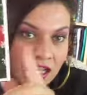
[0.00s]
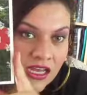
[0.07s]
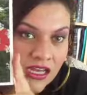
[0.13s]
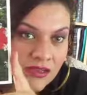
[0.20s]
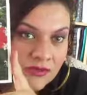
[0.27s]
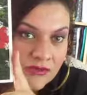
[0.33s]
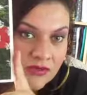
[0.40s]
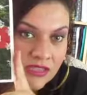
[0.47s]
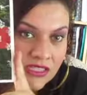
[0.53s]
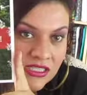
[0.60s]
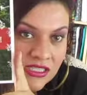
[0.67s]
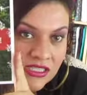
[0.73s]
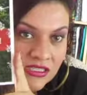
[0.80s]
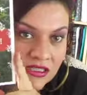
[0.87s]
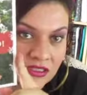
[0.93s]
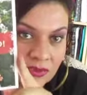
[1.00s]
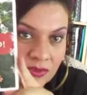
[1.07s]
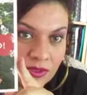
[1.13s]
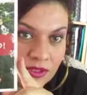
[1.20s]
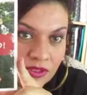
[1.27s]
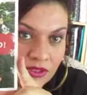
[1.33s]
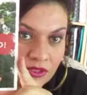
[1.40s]
um, did this on the
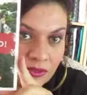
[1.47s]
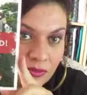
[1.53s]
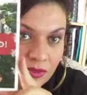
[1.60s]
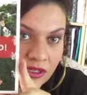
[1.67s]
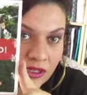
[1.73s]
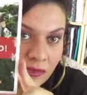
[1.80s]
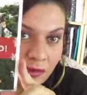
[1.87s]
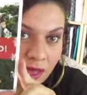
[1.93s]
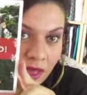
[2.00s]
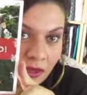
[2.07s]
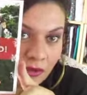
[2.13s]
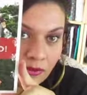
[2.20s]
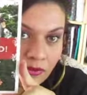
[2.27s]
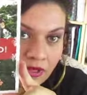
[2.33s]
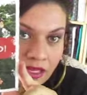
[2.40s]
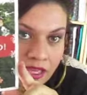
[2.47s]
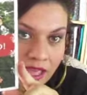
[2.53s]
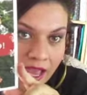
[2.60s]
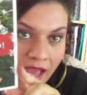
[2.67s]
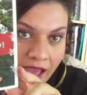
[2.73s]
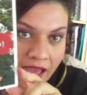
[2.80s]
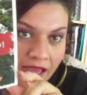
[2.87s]
computer, printed them out,
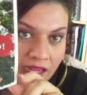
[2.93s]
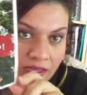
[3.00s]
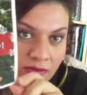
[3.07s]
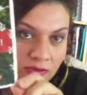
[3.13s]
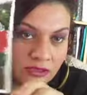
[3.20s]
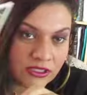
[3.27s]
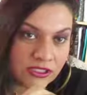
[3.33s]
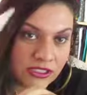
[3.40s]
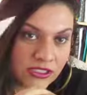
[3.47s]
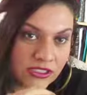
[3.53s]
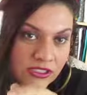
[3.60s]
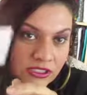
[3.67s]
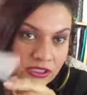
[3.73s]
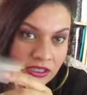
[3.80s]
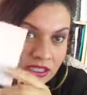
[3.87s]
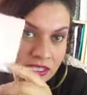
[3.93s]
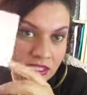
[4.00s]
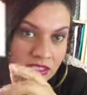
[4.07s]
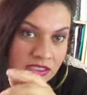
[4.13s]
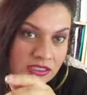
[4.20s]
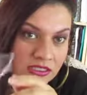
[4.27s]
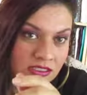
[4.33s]
and we're going to turn
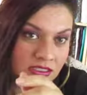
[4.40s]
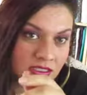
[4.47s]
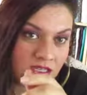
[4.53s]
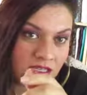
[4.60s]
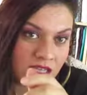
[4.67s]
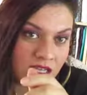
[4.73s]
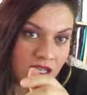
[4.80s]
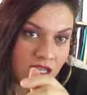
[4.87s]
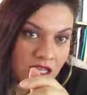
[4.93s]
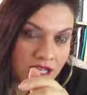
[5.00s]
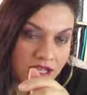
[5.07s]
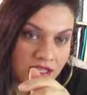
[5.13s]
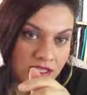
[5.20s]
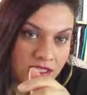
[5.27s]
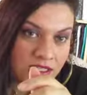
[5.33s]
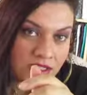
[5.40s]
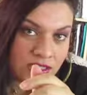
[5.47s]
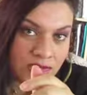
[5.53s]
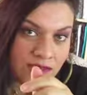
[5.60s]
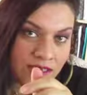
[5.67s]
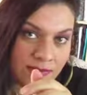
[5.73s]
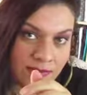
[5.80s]
this
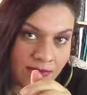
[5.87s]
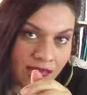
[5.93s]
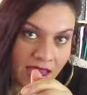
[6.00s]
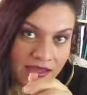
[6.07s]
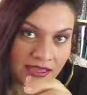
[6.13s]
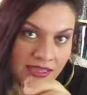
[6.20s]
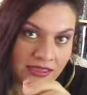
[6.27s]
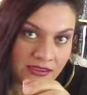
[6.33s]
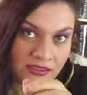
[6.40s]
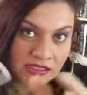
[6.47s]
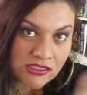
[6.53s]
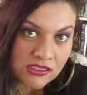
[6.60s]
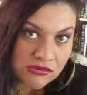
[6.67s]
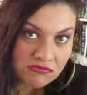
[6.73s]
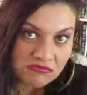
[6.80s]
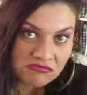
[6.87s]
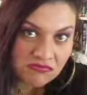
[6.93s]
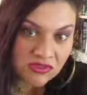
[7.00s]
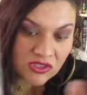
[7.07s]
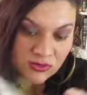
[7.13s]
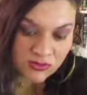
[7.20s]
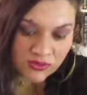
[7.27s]
into a magnet.
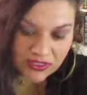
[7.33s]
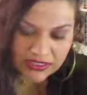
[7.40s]
Super